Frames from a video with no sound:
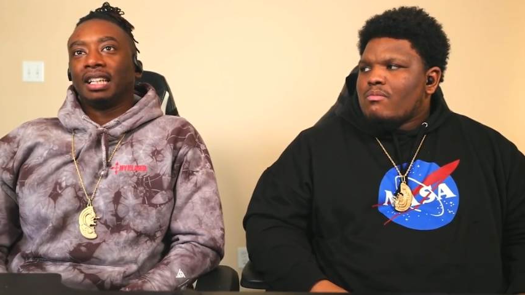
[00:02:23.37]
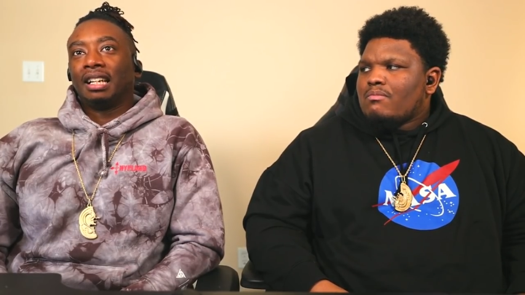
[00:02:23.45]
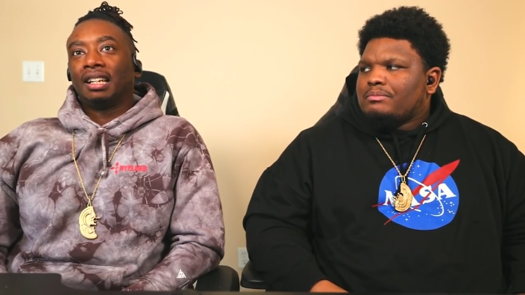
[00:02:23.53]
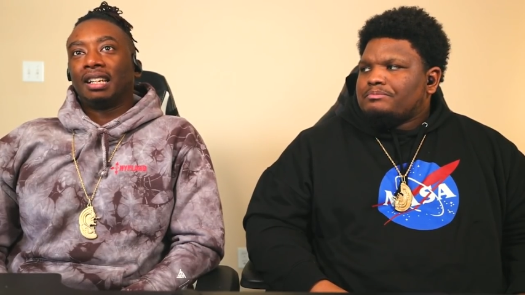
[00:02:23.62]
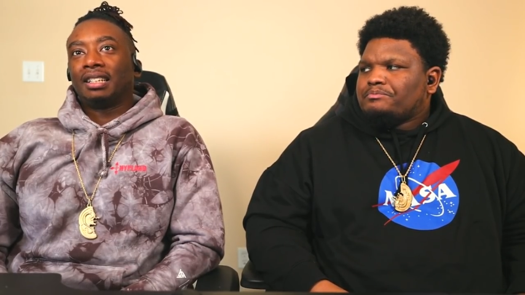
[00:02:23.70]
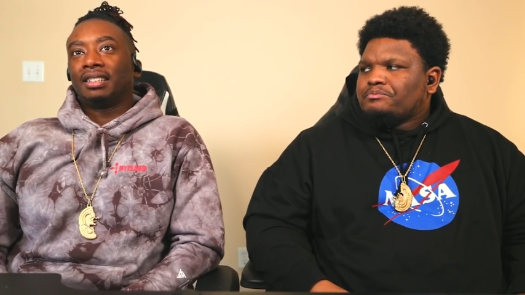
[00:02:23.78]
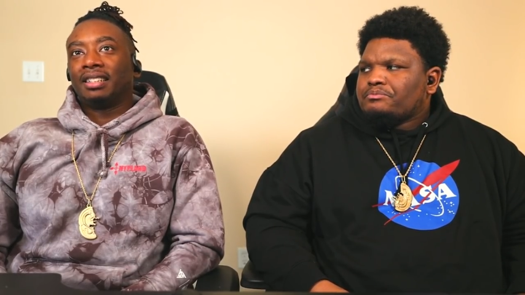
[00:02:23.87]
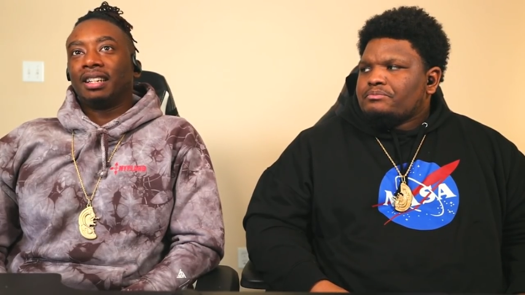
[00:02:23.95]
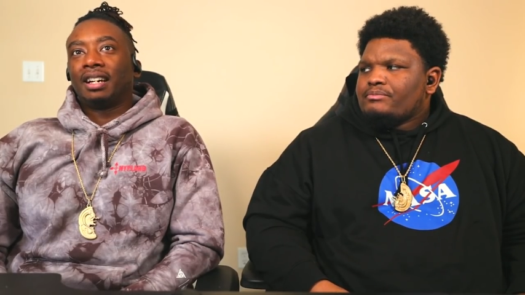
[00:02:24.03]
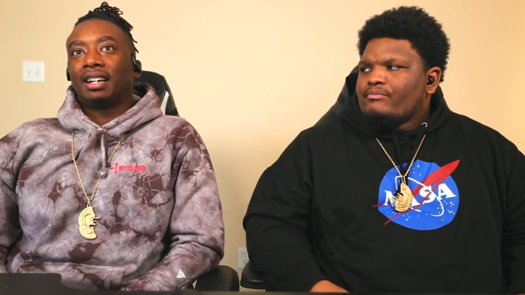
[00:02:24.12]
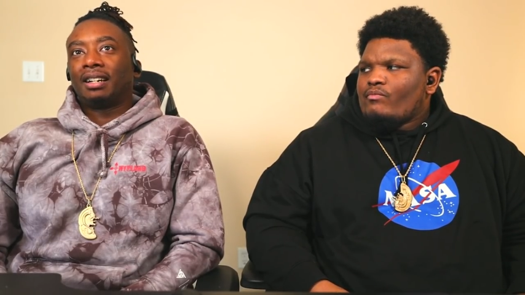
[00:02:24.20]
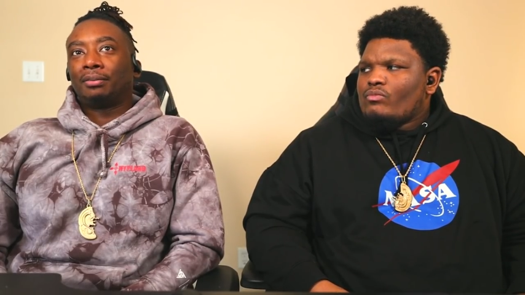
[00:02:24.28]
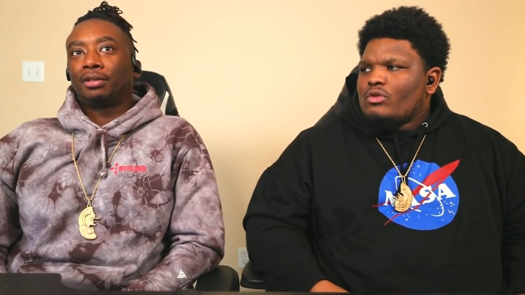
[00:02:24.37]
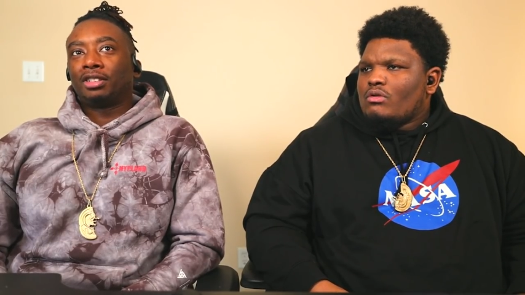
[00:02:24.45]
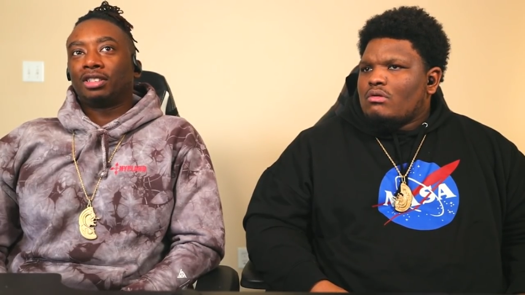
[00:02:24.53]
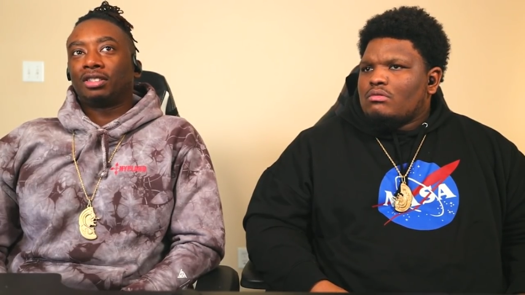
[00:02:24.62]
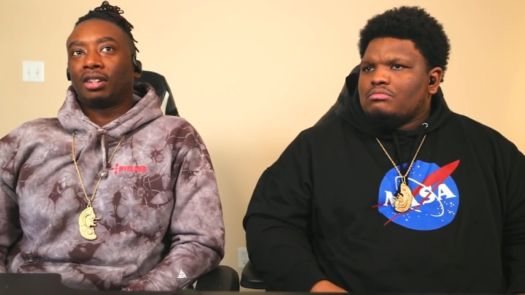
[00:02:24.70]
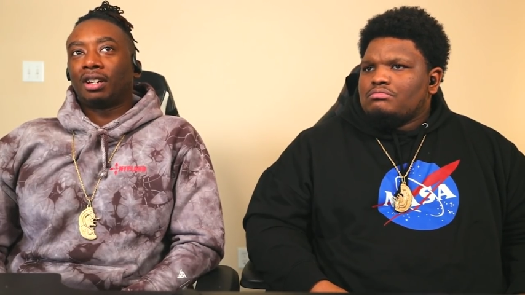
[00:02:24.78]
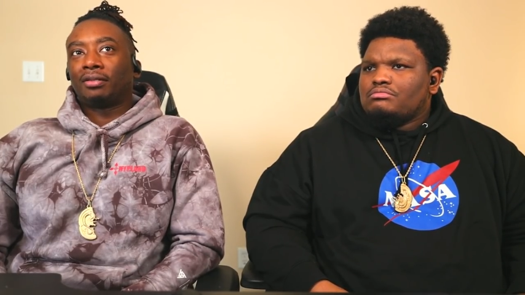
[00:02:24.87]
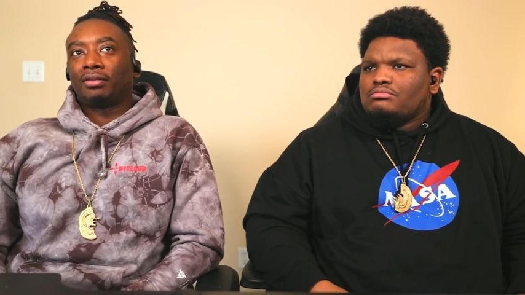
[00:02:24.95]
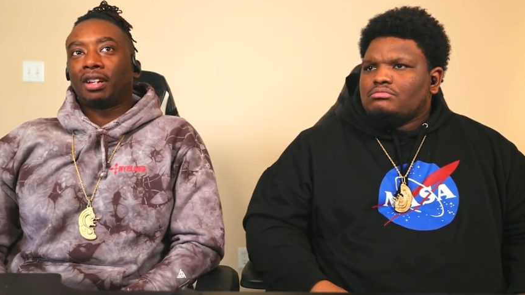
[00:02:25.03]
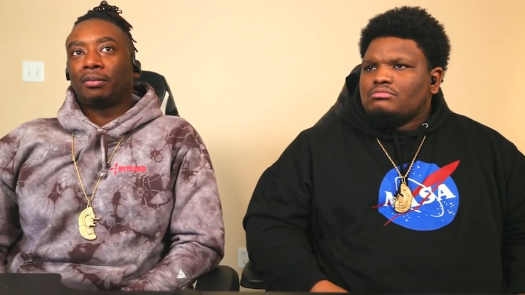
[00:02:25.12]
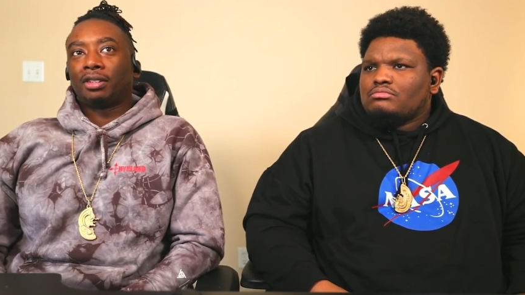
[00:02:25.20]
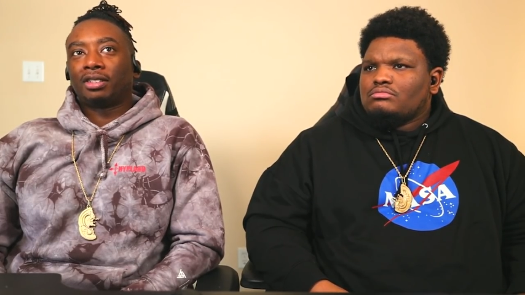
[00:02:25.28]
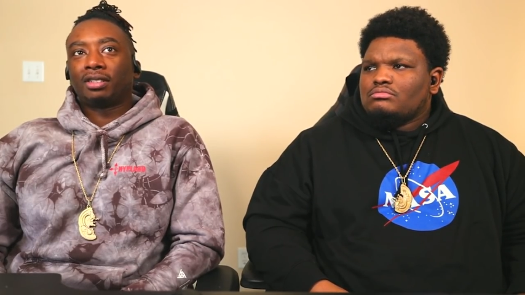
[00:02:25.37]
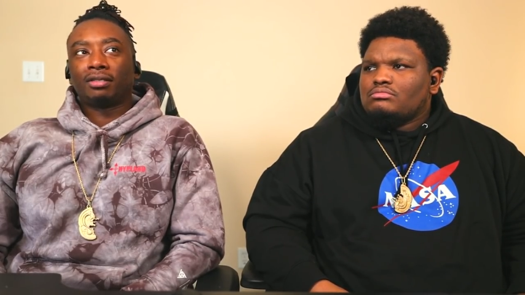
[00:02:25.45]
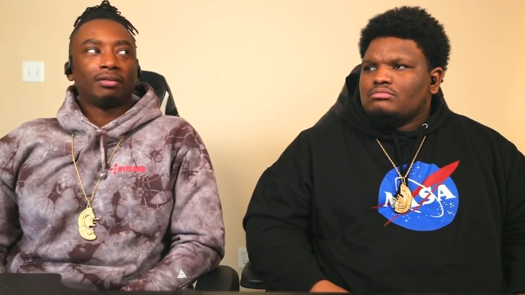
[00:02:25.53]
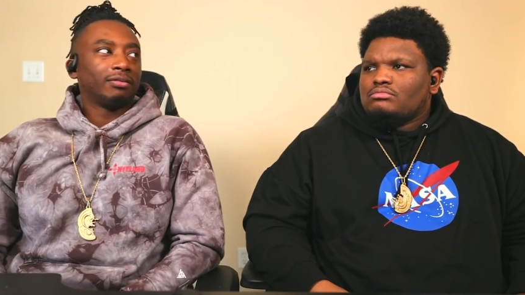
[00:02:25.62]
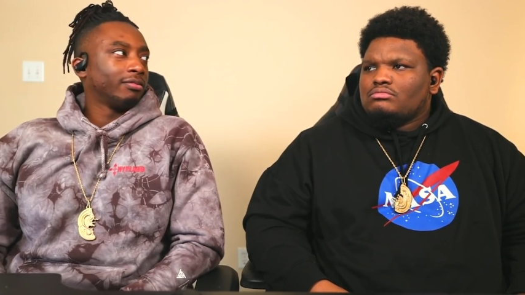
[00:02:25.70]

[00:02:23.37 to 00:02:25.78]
Speaker 1: Uh, nah. I'm just try to find myself.